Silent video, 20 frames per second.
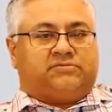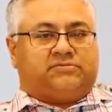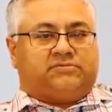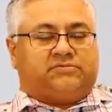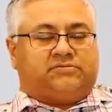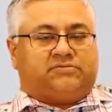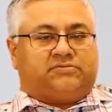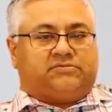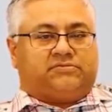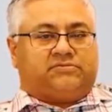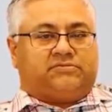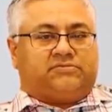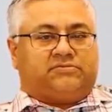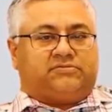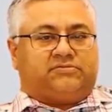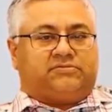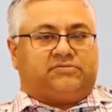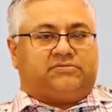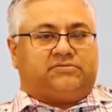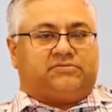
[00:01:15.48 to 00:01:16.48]

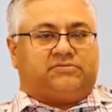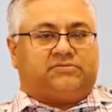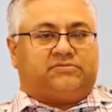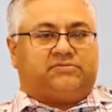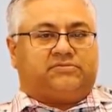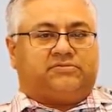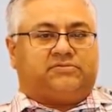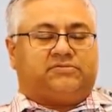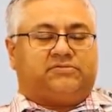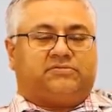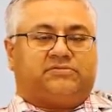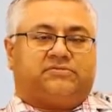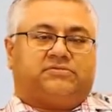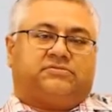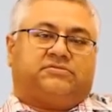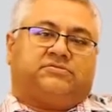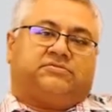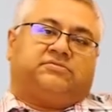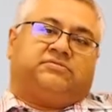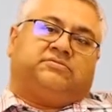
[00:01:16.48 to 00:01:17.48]

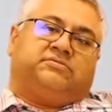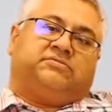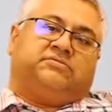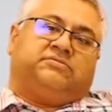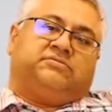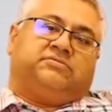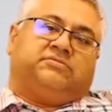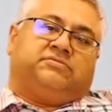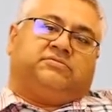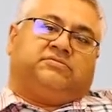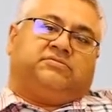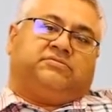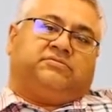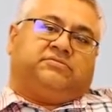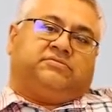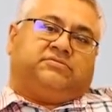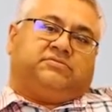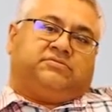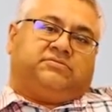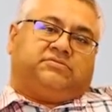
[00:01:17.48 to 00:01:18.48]

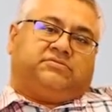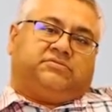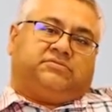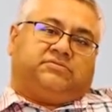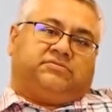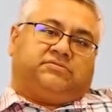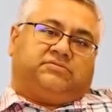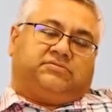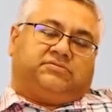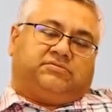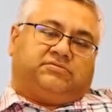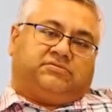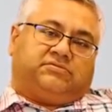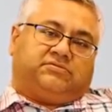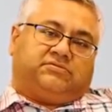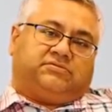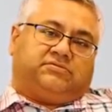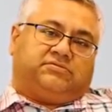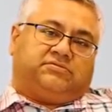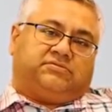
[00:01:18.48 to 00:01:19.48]

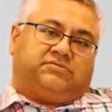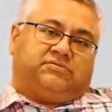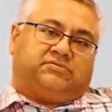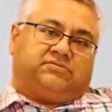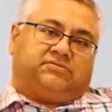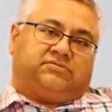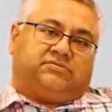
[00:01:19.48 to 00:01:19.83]
No words are spoken by the person on screen.